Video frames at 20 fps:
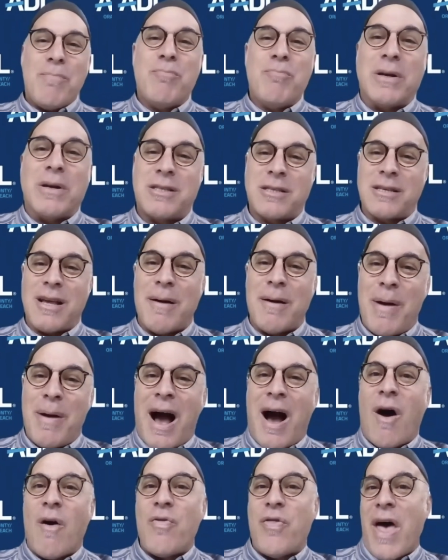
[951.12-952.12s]
but
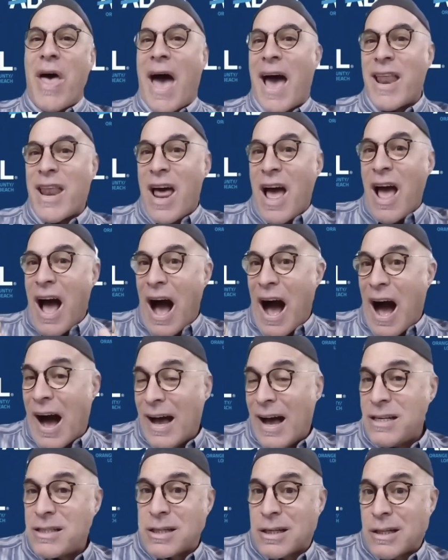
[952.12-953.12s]
somehow that
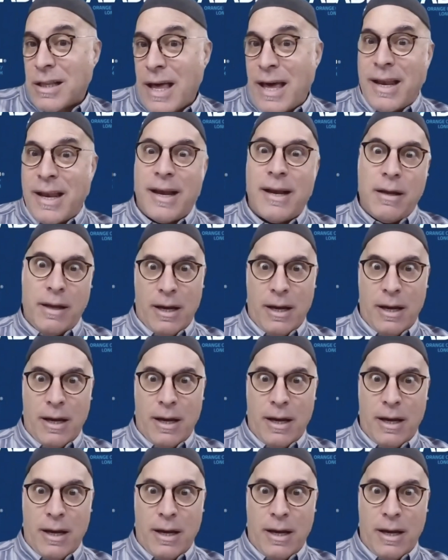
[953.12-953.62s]
isolated